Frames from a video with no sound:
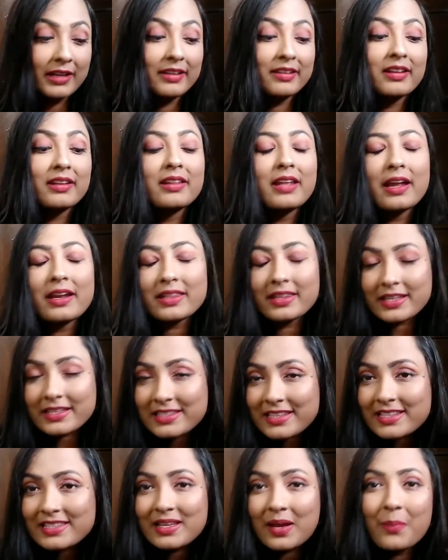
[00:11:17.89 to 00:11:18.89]
Other than that,
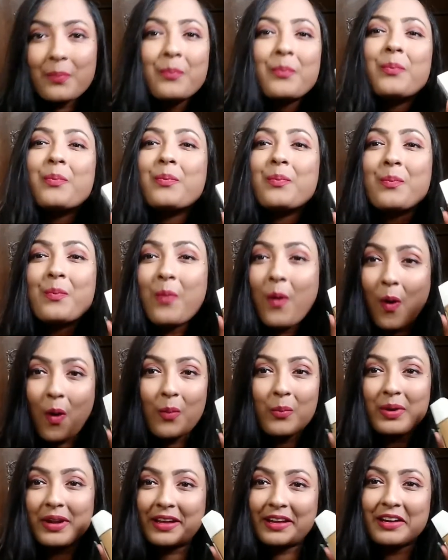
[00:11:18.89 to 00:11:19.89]
this is a
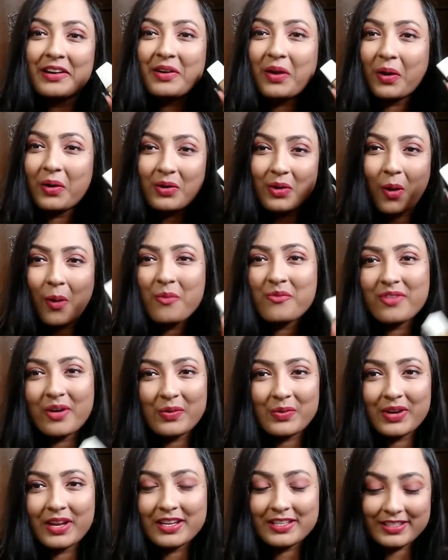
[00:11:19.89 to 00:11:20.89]
bombdegree.com
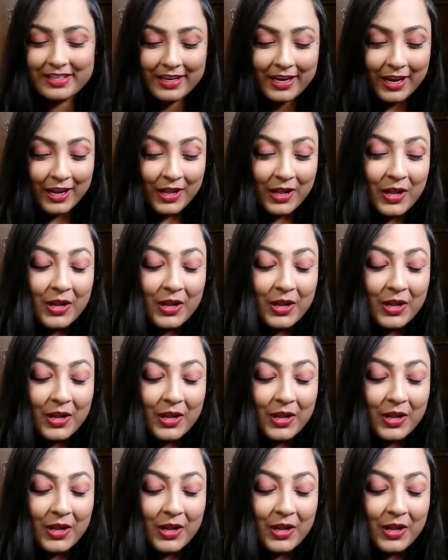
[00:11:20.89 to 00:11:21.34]
foundation.